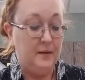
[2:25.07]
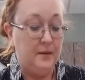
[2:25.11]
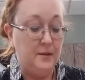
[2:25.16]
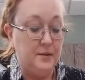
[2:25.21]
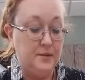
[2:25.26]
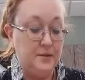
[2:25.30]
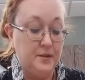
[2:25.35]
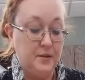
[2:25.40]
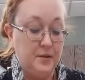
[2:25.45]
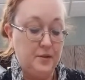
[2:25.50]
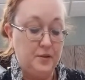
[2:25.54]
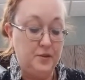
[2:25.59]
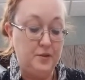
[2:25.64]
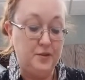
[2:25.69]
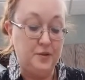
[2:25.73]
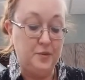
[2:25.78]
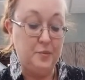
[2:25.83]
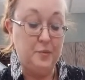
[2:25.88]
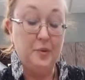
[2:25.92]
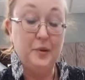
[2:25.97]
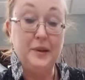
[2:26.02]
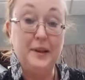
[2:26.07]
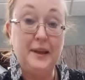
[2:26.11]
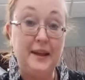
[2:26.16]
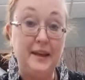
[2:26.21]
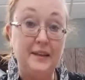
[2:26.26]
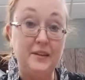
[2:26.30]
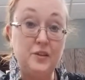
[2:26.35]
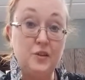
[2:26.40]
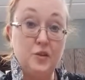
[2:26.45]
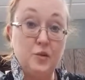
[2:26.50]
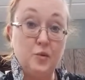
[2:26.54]
So you should plant
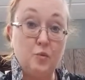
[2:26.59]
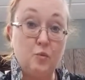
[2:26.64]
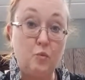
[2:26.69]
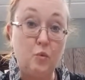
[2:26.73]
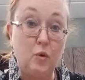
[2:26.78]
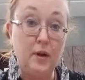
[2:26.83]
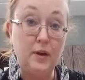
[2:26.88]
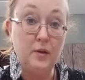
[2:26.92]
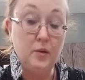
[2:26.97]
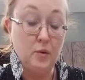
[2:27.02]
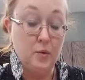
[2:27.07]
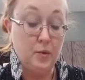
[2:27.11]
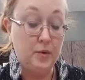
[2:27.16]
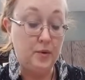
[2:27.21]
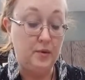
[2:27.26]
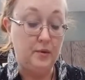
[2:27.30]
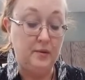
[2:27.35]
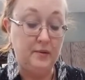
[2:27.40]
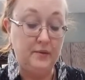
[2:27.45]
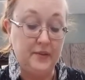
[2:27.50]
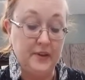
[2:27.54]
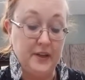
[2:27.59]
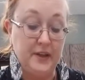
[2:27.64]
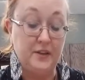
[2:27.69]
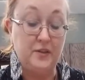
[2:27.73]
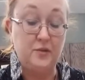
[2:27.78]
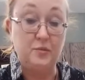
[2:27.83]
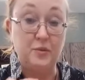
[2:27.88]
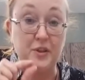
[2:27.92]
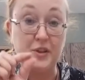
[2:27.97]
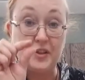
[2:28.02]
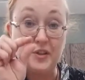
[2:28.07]
to 1/4 of an inch,
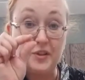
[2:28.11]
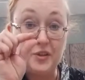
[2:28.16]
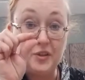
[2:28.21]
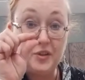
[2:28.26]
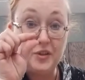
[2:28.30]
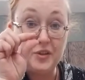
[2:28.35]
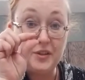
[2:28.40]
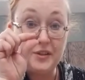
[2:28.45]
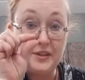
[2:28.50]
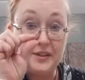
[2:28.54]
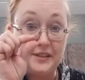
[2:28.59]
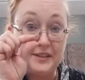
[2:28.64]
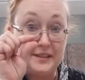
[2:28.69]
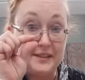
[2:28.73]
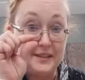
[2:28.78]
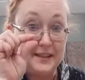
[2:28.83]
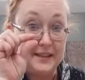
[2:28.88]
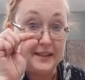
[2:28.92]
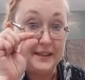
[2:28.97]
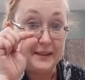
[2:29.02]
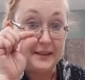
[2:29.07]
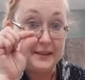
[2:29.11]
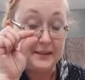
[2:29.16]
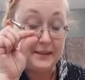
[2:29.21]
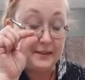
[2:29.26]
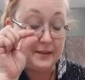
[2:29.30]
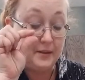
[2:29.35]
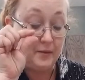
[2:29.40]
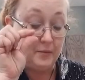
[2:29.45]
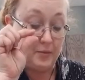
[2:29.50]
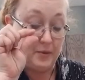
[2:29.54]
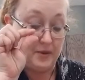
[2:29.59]
which is just a tiny, tiny
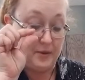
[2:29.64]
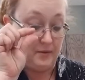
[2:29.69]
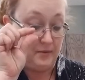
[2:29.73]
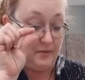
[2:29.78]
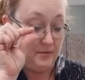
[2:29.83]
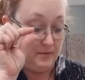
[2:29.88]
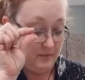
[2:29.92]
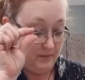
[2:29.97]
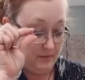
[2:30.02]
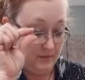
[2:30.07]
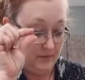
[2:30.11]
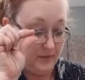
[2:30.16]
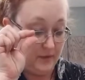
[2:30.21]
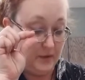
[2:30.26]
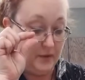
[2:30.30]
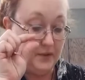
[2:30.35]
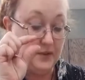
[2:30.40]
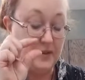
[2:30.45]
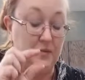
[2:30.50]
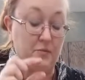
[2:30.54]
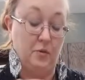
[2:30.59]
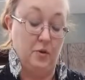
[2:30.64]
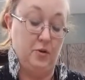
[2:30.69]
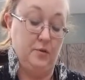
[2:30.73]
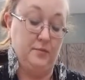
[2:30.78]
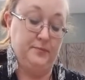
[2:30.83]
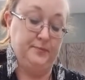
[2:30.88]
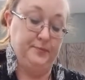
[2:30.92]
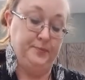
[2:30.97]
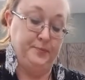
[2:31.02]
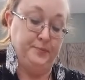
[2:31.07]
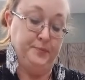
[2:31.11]
bit, very small.
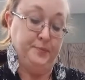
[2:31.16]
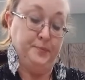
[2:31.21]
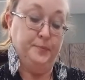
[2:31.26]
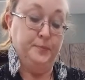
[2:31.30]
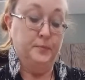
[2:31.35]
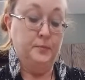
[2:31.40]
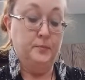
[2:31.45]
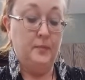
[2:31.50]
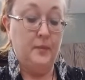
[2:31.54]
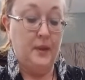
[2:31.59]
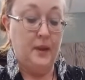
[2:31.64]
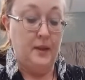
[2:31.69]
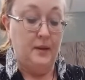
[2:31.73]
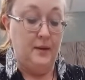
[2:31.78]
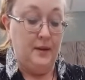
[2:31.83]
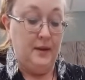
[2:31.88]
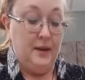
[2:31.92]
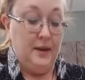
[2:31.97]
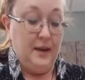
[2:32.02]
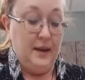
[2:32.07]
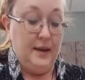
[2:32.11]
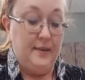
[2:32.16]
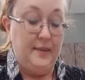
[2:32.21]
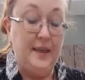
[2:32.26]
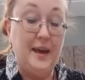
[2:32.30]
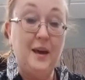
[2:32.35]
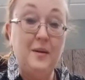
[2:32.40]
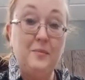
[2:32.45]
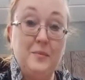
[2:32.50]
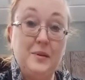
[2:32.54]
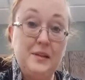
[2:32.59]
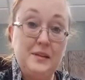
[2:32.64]
And that
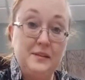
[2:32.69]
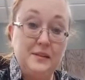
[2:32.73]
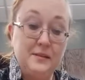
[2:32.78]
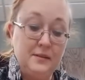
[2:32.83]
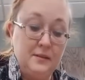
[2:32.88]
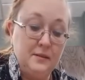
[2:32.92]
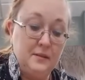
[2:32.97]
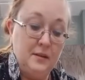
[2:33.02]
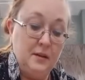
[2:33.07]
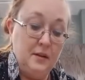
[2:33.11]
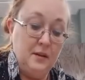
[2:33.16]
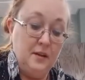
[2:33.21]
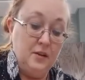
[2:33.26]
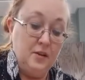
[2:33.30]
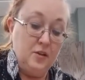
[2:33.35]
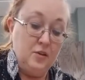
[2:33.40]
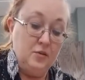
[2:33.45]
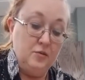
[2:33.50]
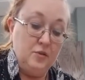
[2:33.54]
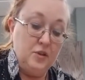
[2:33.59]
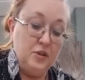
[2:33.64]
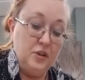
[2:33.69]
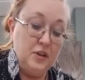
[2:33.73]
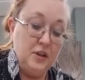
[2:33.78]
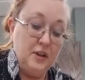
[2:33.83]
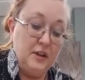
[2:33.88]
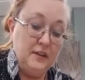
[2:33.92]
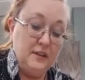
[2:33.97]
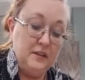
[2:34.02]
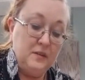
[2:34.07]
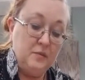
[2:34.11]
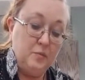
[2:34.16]
means you
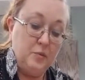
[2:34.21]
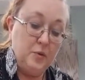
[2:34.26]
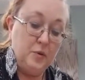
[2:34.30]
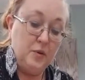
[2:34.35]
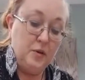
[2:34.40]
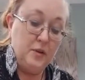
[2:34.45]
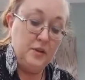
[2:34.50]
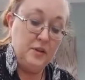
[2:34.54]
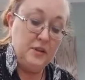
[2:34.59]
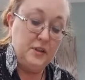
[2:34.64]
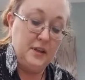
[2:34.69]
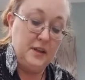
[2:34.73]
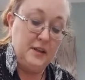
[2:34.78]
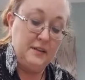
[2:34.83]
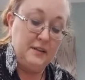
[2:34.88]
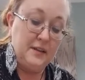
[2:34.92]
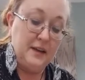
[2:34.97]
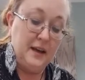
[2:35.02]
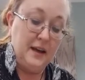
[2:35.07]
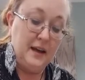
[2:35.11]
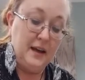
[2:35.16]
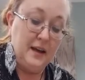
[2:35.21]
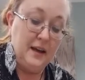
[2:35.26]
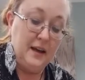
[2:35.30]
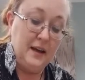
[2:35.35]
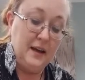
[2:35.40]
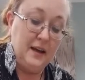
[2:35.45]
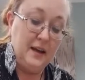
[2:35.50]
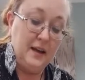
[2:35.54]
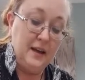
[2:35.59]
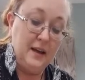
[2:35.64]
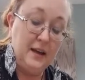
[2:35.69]
just push a
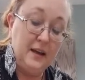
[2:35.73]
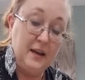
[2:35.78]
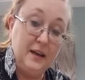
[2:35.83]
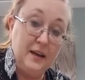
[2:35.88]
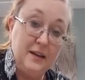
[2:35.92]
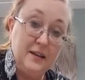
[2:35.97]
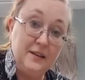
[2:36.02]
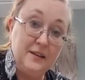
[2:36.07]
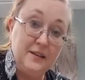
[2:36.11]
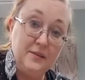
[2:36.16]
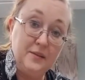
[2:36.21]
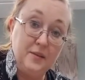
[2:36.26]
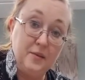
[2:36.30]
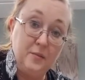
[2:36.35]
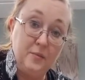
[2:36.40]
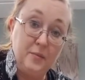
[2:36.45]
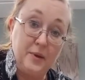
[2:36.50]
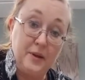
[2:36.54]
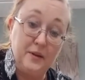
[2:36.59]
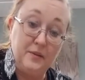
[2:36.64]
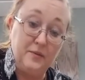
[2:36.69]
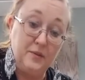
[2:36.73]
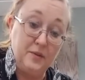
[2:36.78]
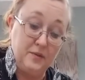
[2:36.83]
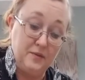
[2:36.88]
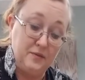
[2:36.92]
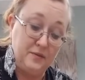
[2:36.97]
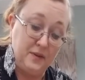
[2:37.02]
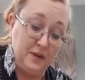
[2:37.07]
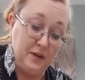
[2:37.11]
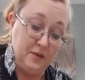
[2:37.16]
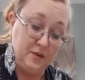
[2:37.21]
tiny little bit of your
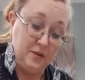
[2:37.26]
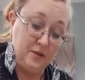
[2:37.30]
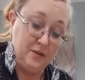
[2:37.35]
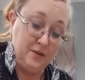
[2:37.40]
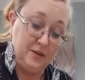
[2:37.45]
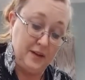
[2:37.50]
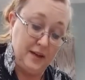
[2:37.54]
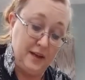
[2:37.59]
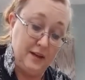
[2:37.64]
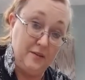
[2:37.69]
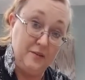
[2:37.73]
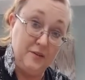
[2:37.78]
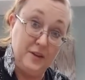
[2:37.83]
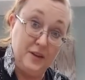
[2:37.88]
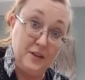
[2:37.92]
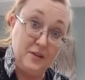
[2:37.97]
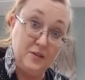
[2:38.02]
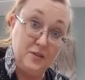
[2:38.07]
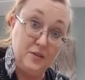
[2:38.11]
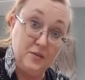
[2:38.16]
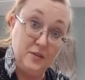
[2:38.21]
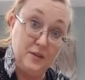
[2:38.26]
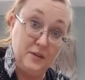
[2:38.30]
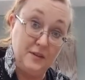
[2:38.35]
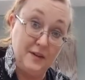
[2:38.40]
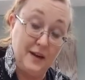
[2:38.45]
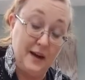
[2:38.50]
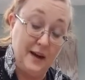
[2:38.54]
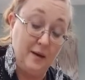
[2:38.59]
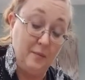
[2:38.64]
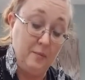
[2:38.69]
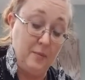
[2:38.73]
finger down into the
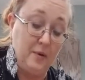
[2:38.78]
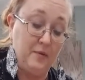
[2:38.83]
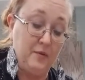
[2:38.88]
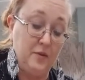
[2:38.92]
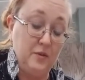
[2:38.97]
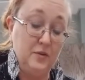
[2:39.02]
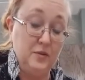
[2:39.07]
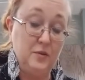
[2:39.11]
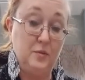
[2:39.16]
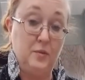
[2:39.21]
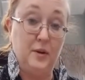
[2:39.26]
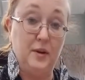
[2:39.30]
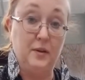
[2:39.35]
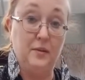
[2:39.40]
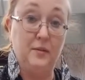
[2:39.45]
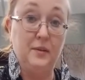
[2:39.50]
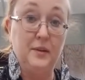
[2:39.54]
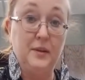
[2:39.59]
top of your soil.